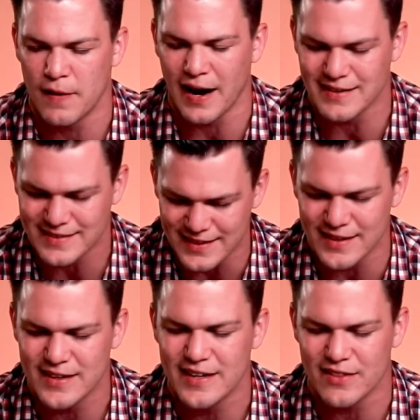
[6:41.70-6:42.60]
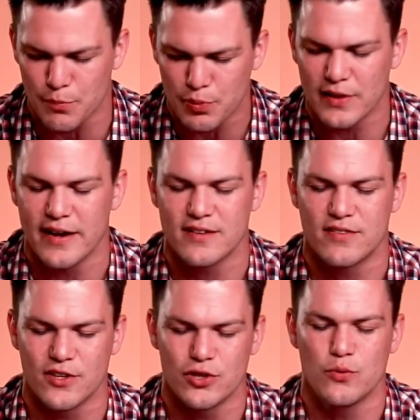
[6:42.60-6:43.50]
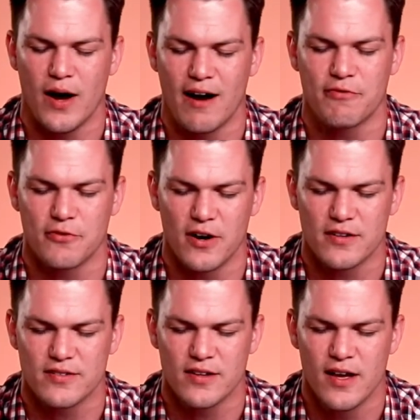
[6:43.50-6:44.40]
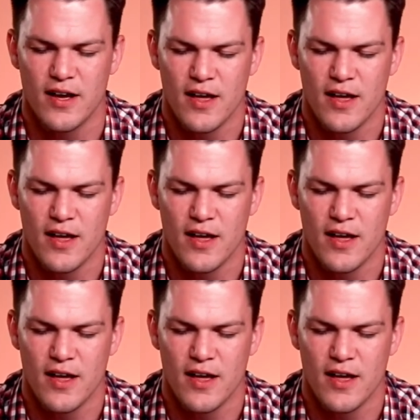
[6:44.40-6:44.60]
identity and the plans that you have for us.